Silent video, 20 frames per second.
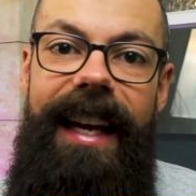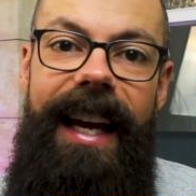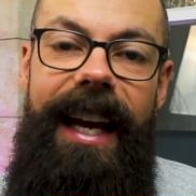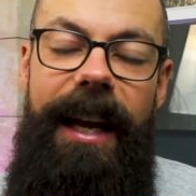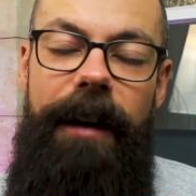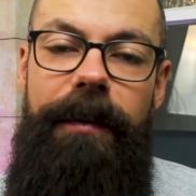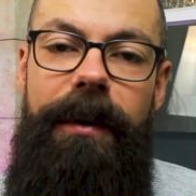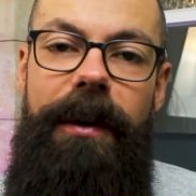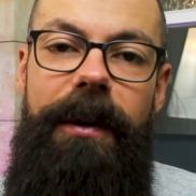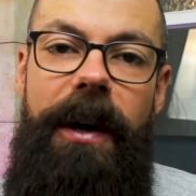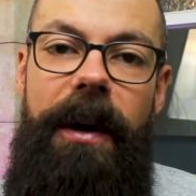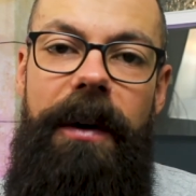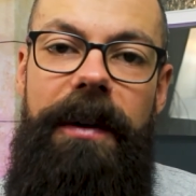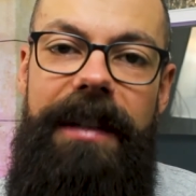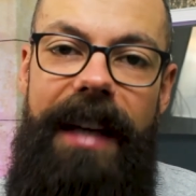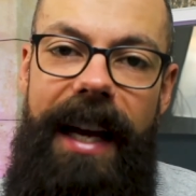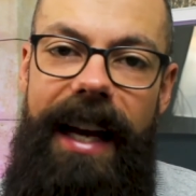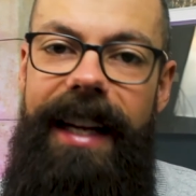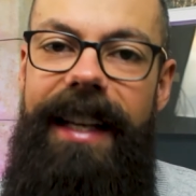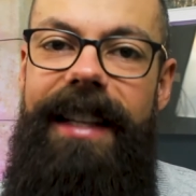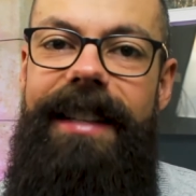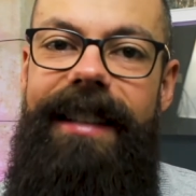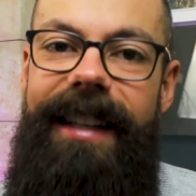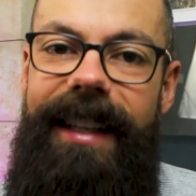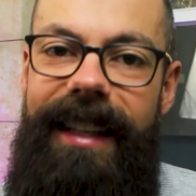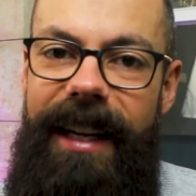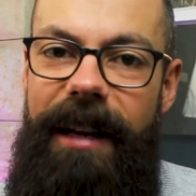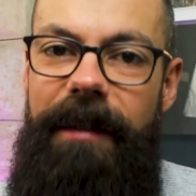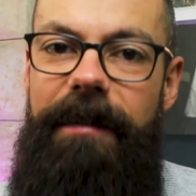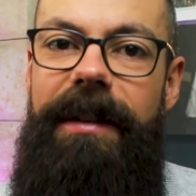If you notice any
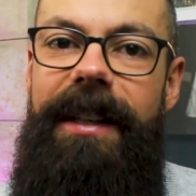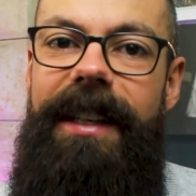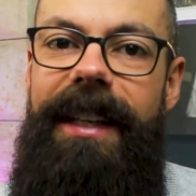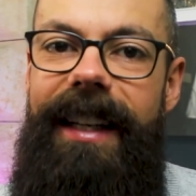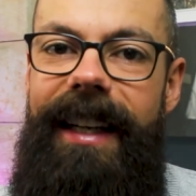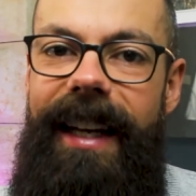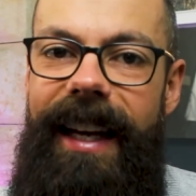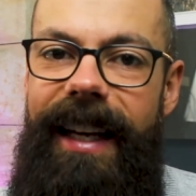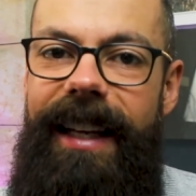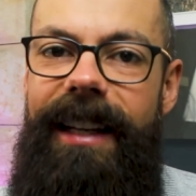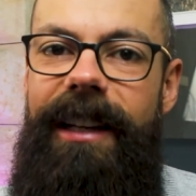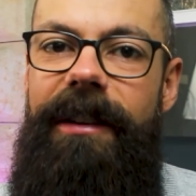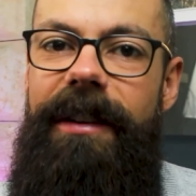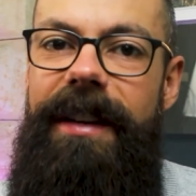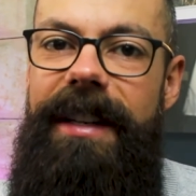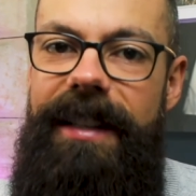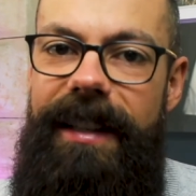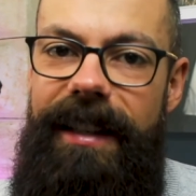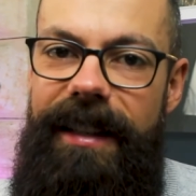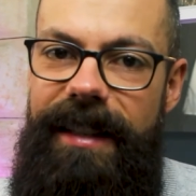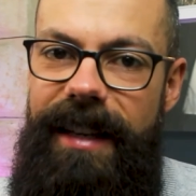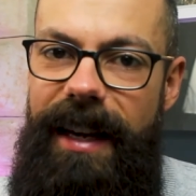significant increase in